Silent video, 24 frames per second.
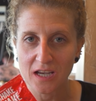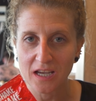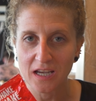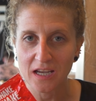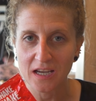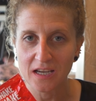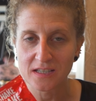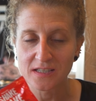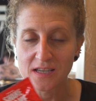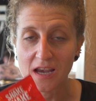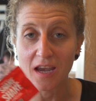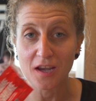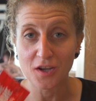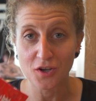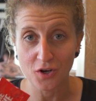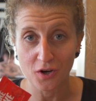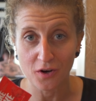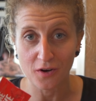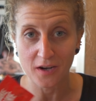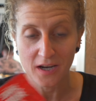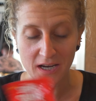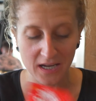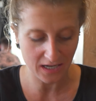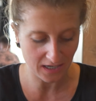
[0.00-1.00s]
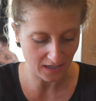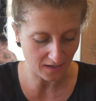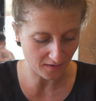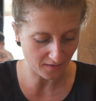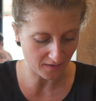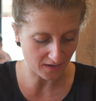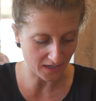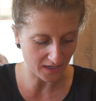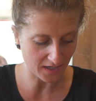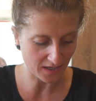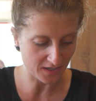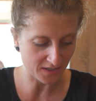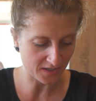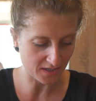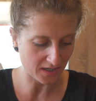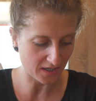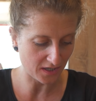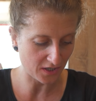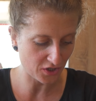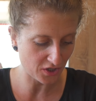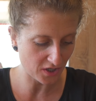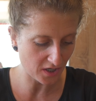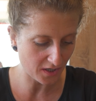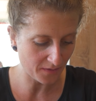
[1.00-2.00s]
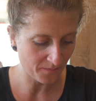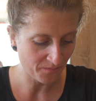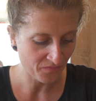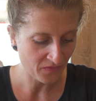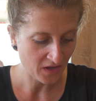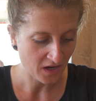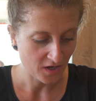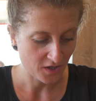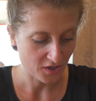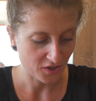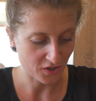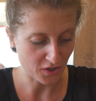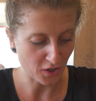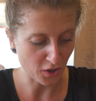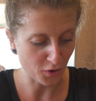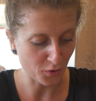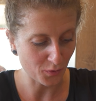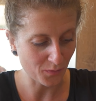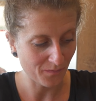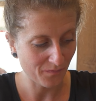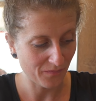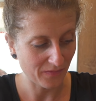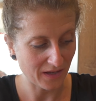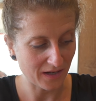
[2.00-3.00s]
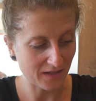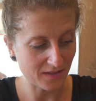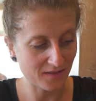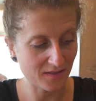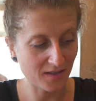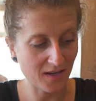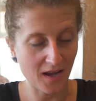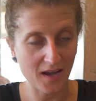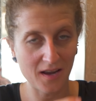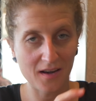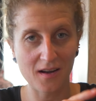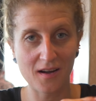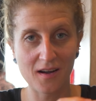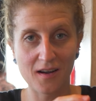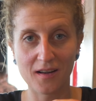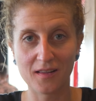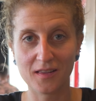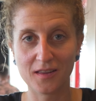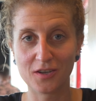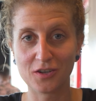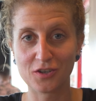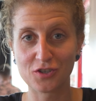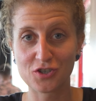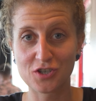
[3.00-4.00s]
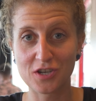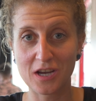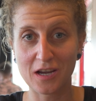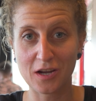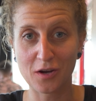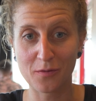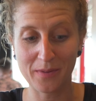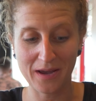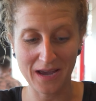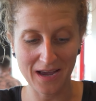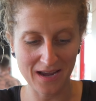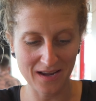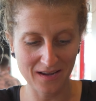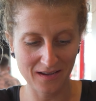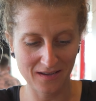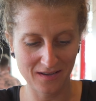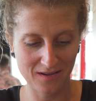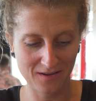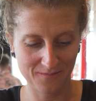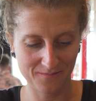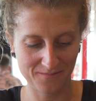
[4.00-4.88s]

is a curry here in Indonesia. So let's get our little shaker bag.